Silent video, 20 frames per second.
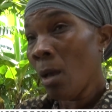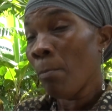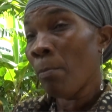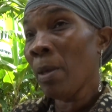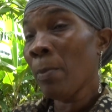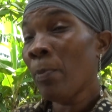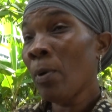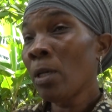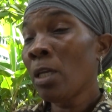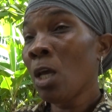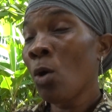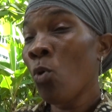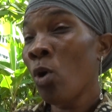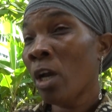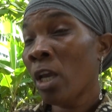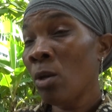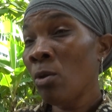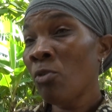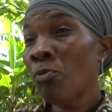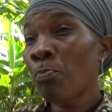They're
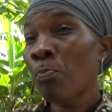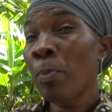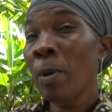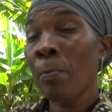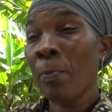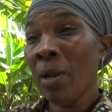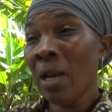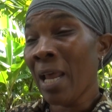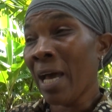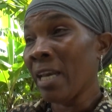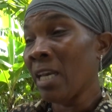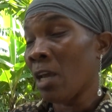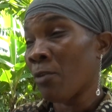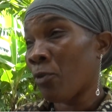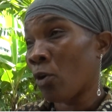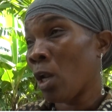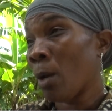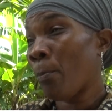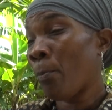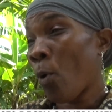working with people that are there
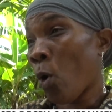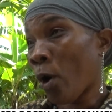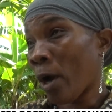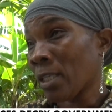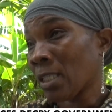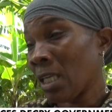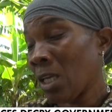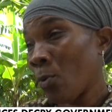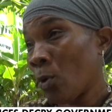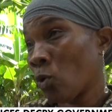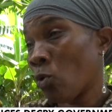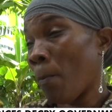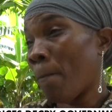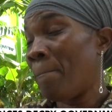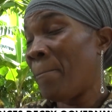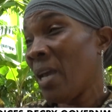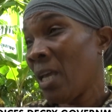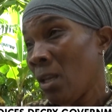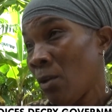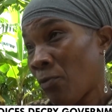for their pockets and they want to
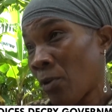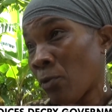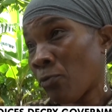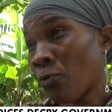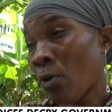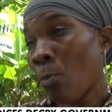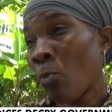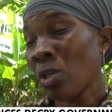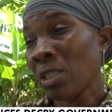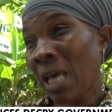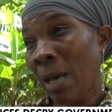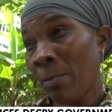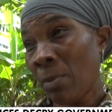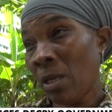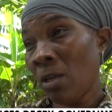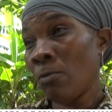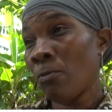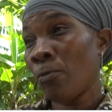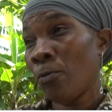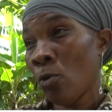benefit from what's
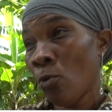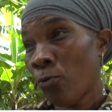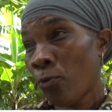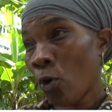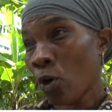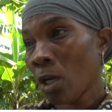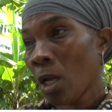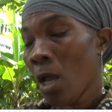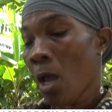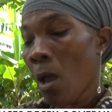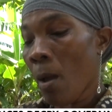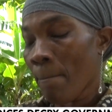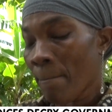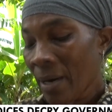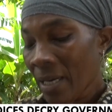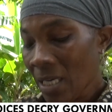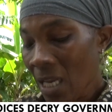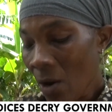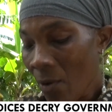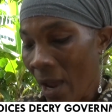happening in Vieux Fort.
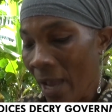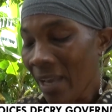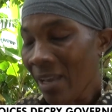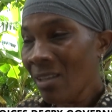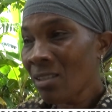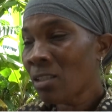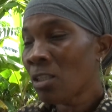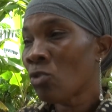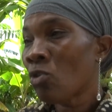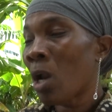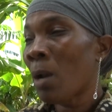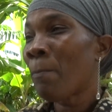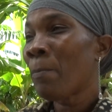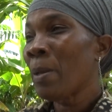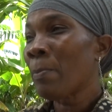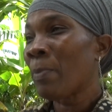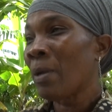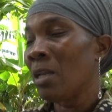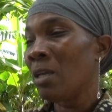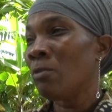But there are integral
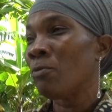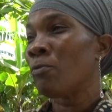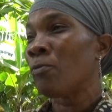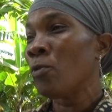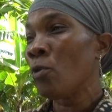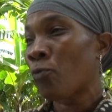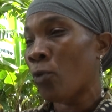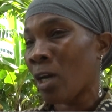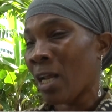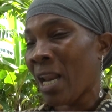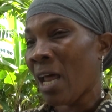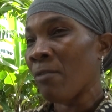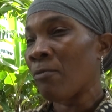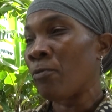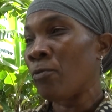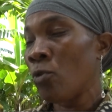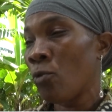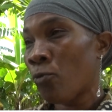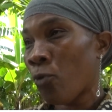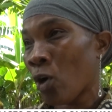people in Vieux Fort that
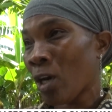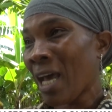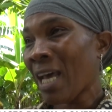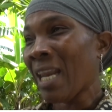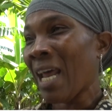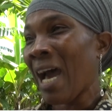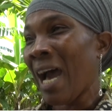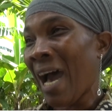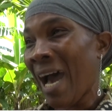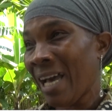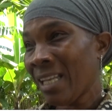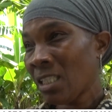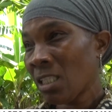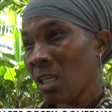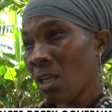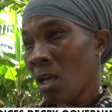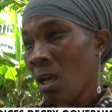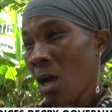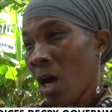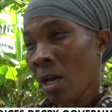have Vieux Fort at heart,
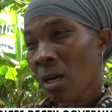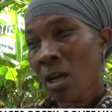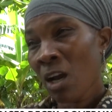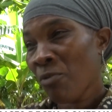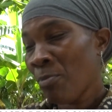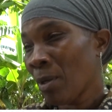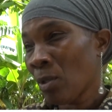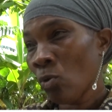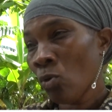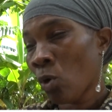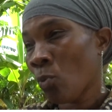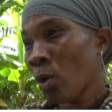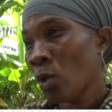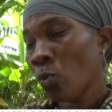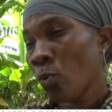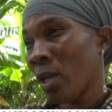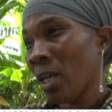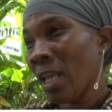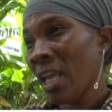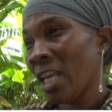and government do not
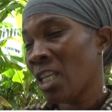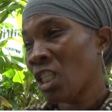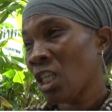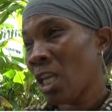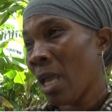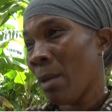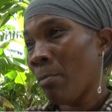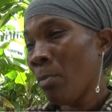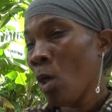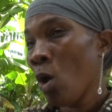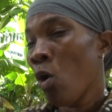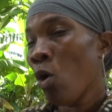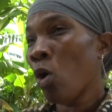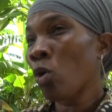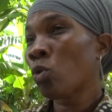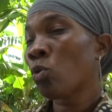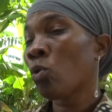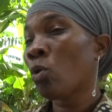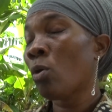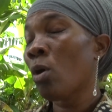want to engage them,
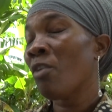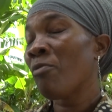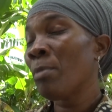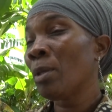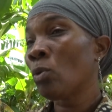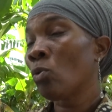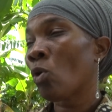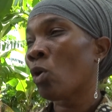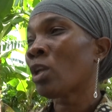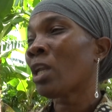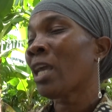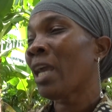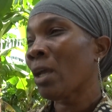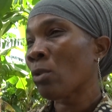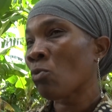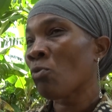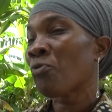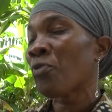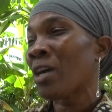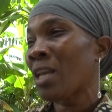or government do not care
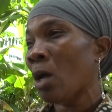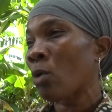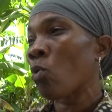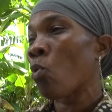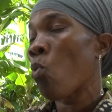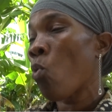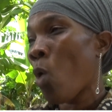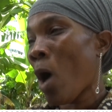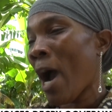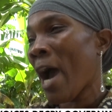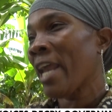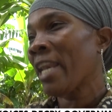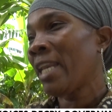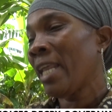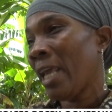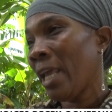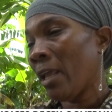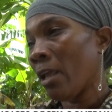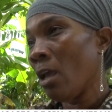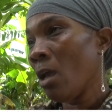to find out who are
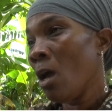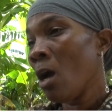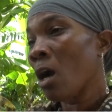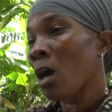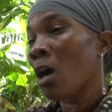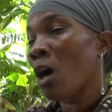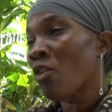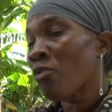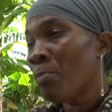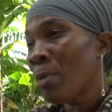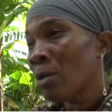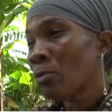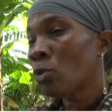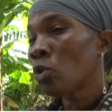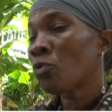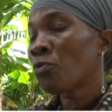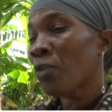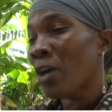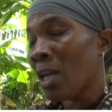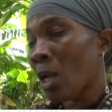they. Government
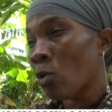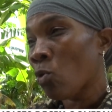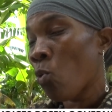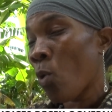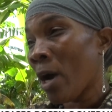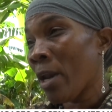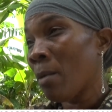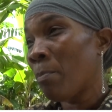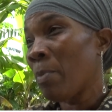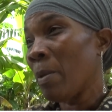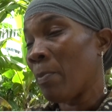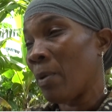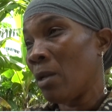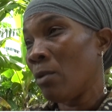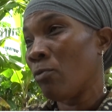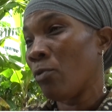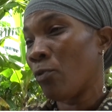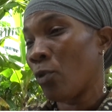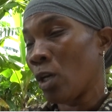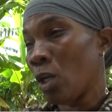should find out who are the people
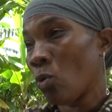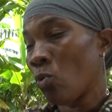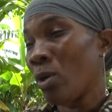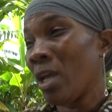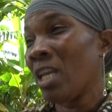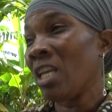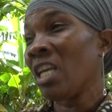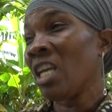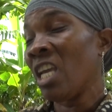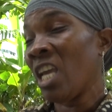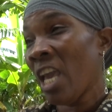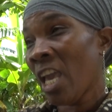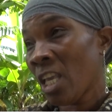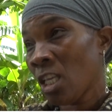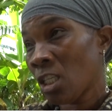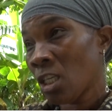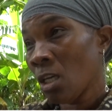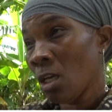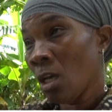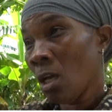in Vieux Fort they could
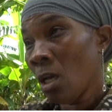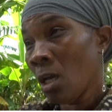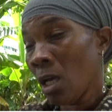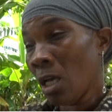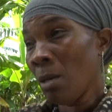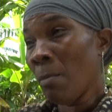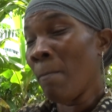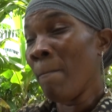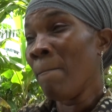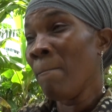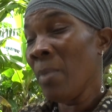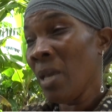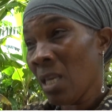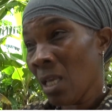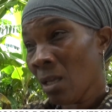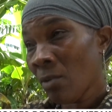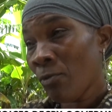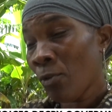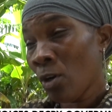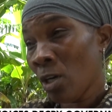engage in
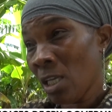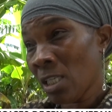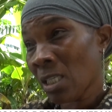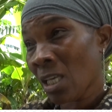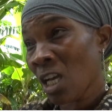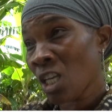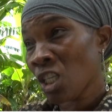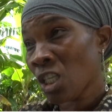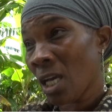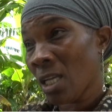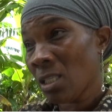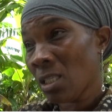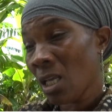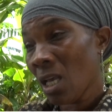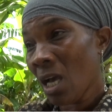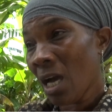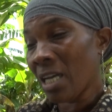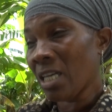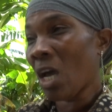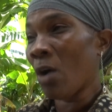meaningful discussions,
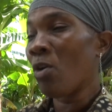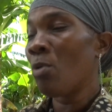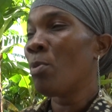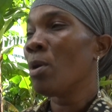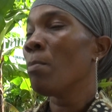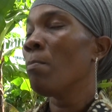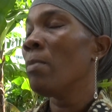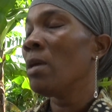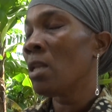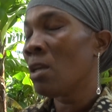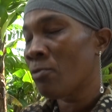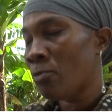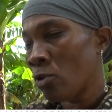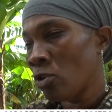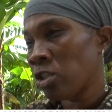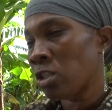and that will bring meaningful